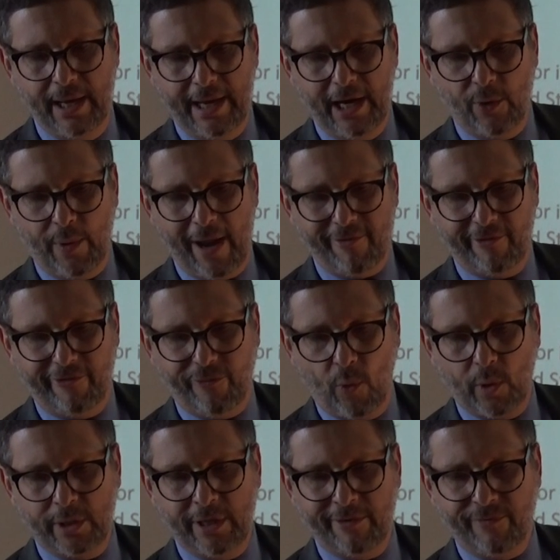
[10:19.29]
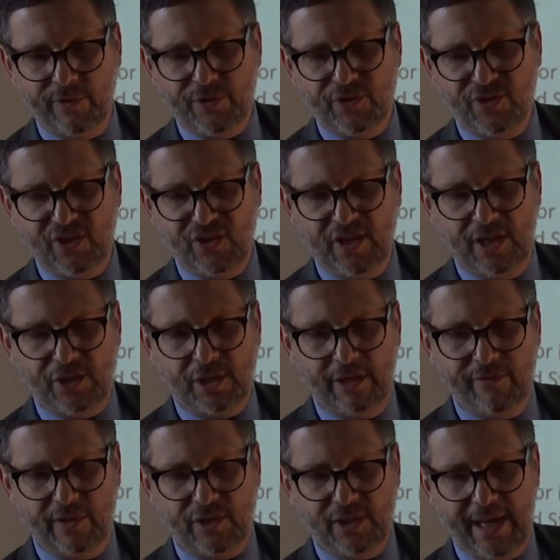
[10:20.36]
Here we have a foreigner versus a citizen
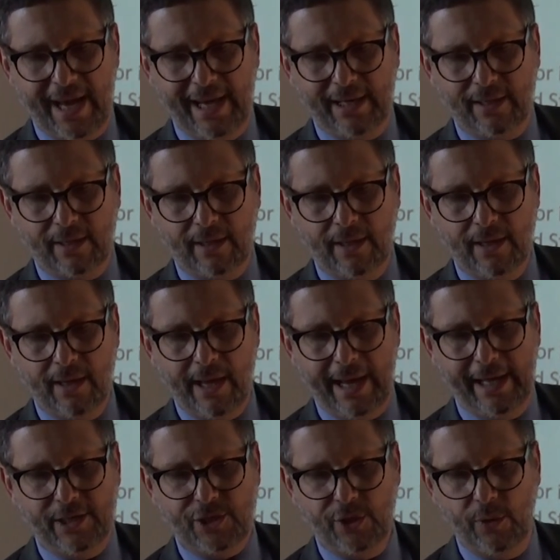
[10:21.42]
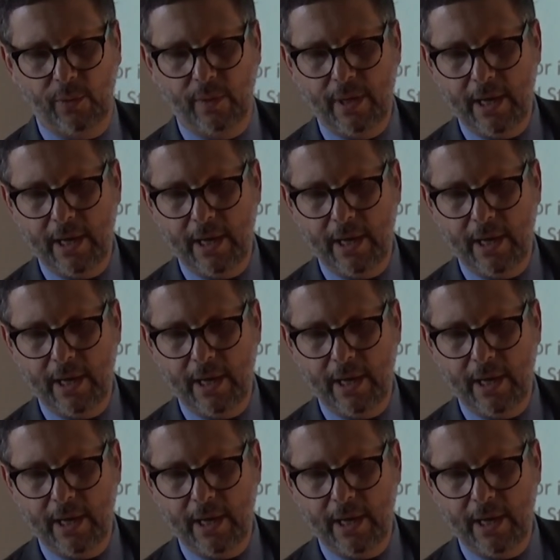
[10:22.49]
of a state, A2.